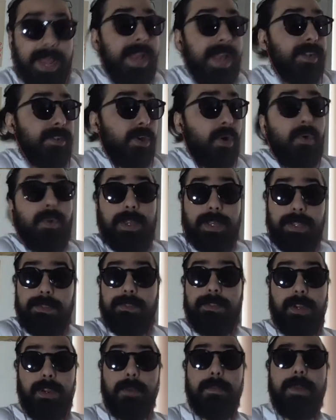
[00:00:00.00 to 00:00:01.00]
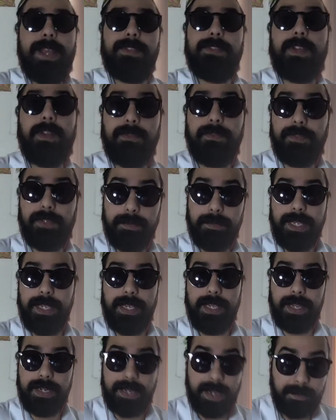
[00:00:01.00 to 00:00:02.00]
don't consider myself to be
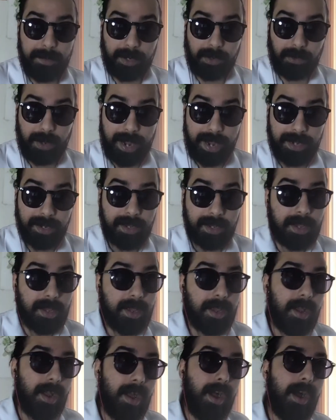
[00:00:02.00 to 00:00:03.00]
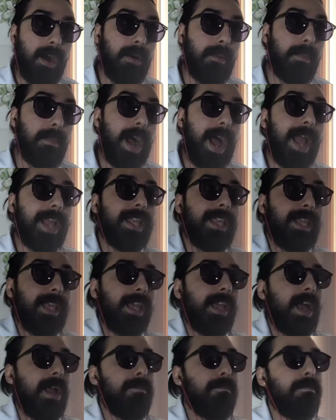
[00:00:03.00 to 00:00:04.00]
a Democrat. Um, I think
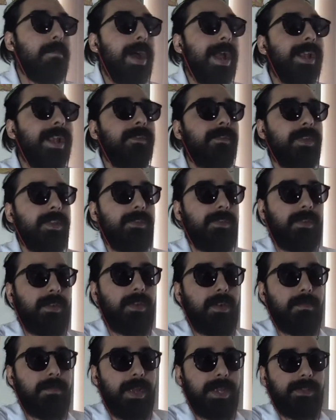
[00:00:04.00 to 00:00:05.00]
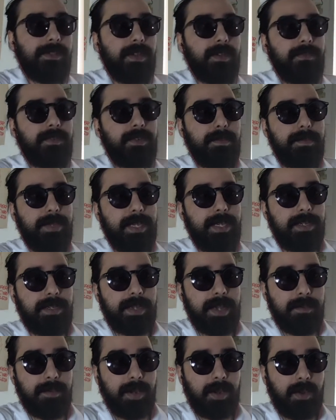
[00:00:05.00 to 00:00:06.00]
I might have considered myself to be a
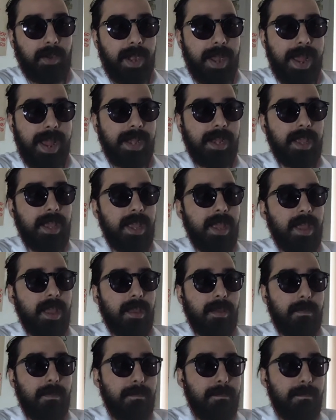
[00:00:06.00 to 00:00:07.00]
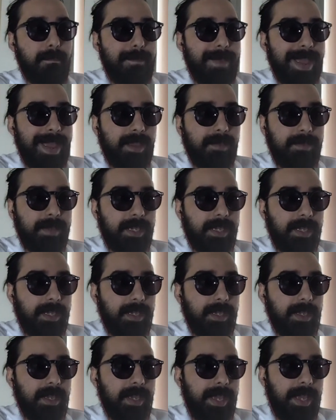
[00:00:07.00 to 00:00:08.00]
Democrat maybe
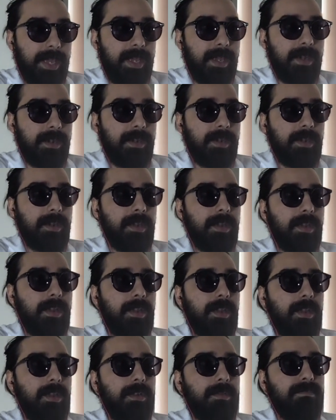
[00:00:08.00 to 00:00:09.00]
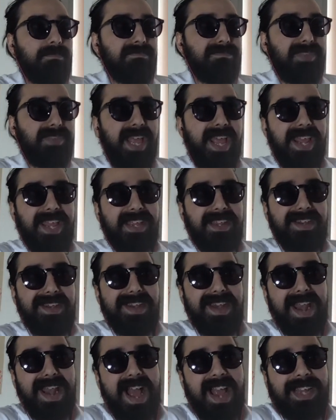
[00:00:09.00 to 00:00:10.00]
in like
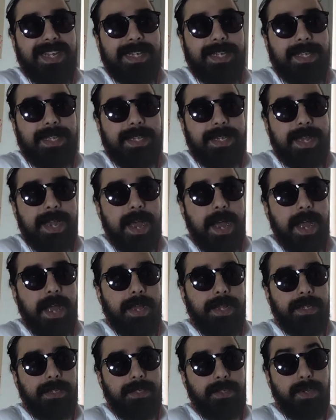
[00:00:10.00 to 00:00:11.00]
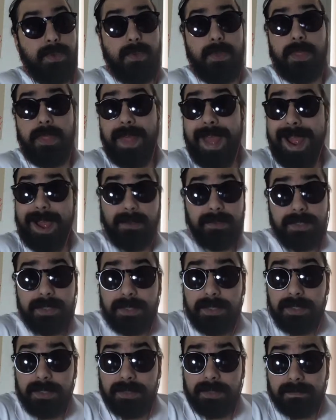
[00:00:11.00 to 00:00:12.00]
99,
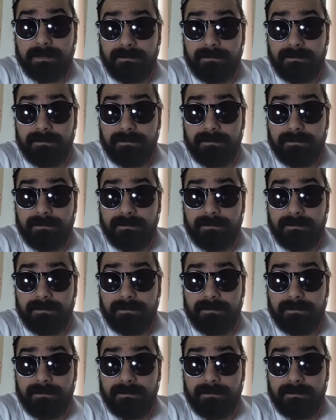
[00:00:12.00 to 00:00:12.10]
2000.